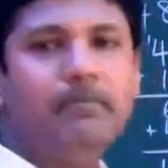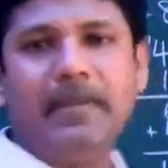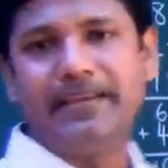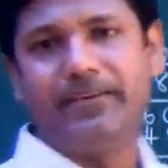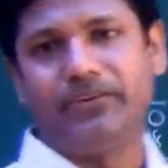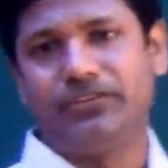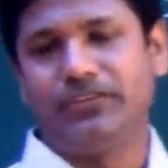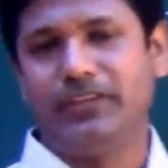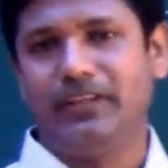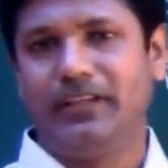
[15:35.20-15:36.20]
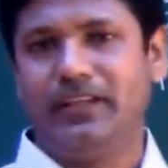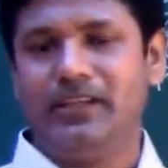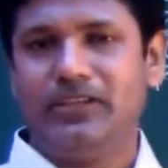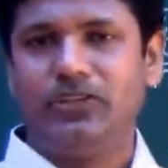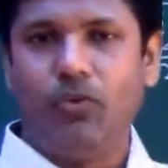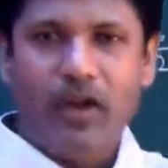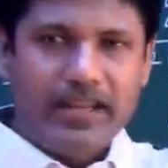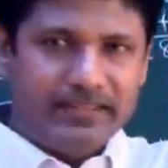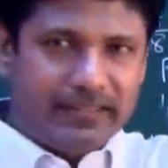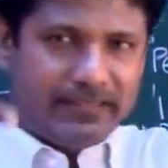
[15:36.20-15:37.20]
meters. So what
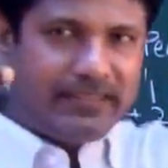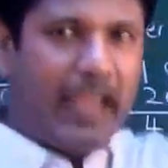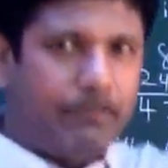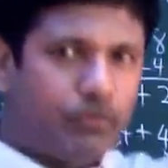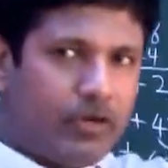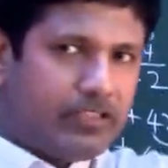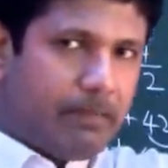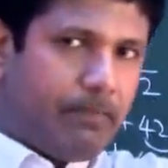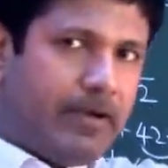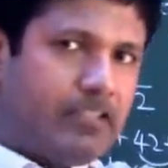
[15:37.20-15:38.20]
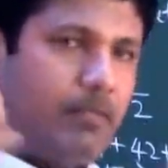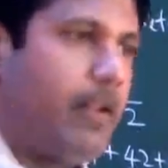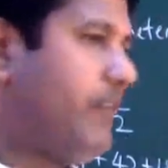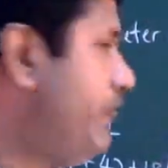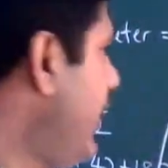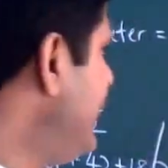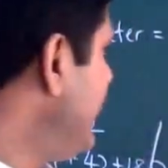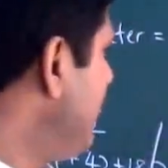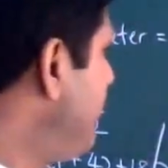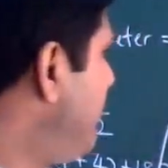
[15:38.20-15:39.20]
is the steps? What is the principle in
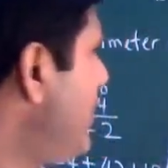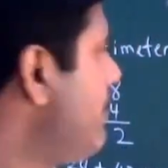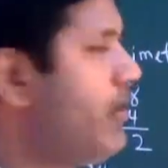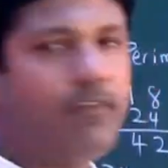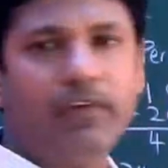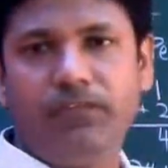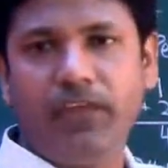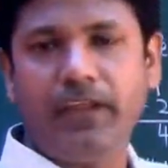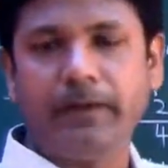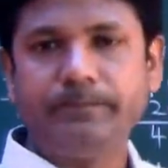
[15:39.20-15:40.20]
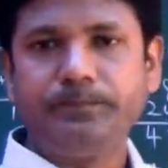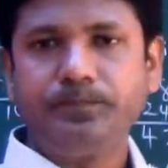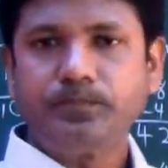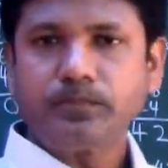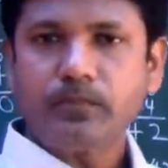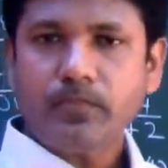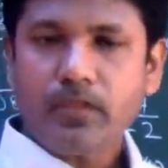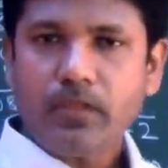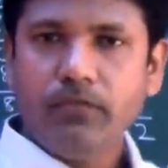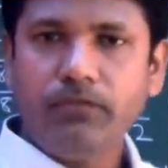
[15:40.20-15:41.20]
finding a perimeter of a figure?
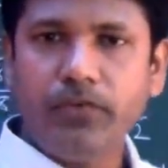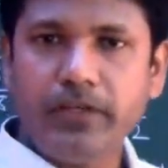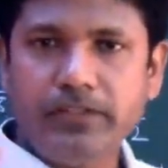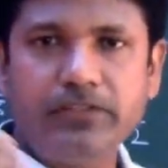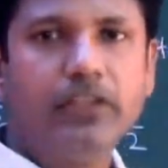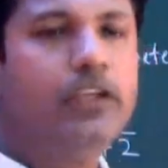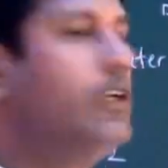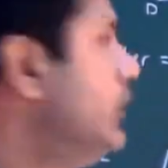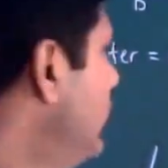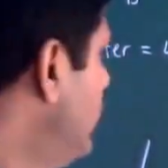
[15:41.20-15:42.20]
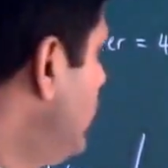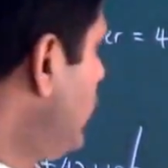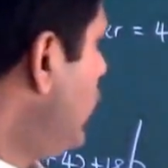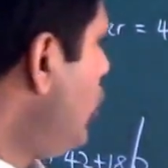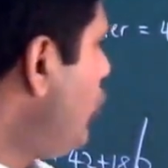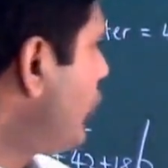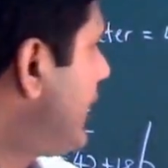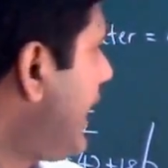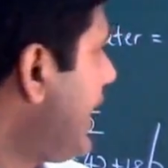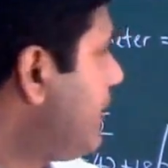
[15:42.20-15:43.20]
First,
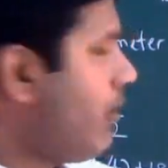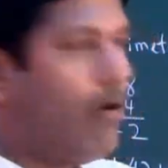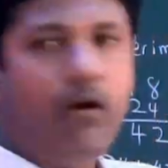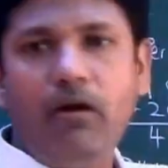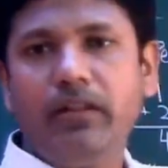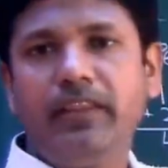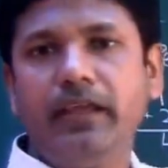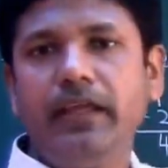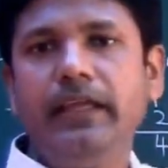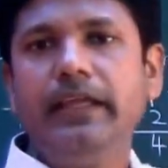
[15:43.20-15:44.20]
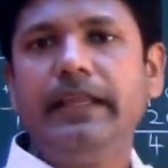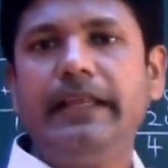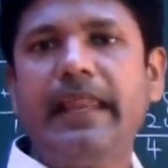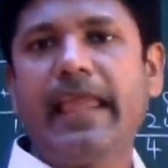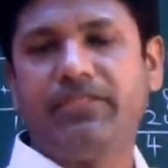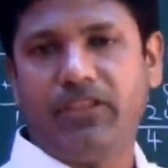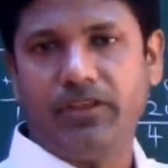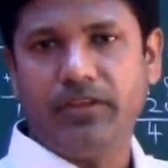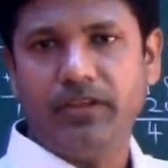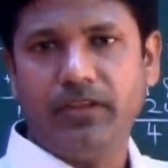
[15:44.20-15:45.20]
locate all the
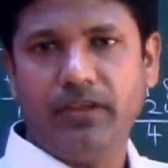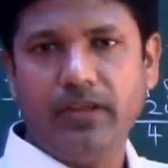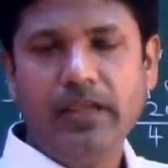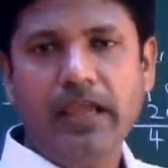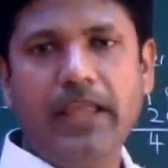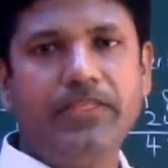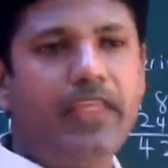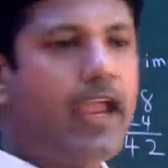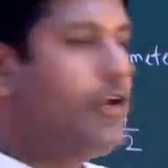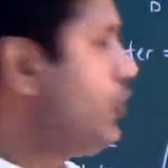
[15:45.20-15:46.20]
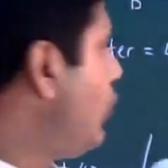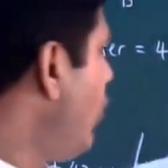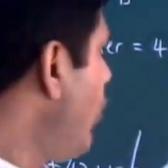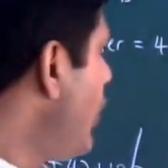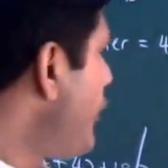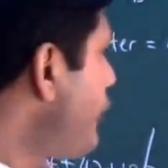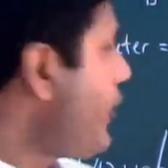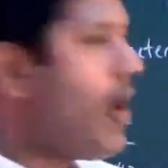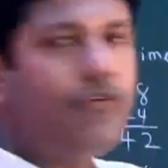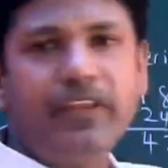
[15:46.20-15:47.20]
length and then go
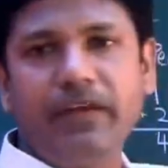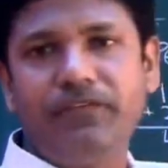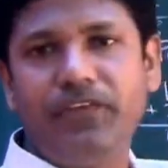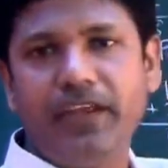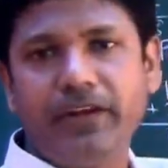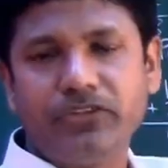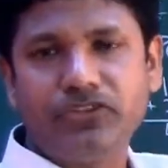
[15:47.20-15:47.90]
around that figure,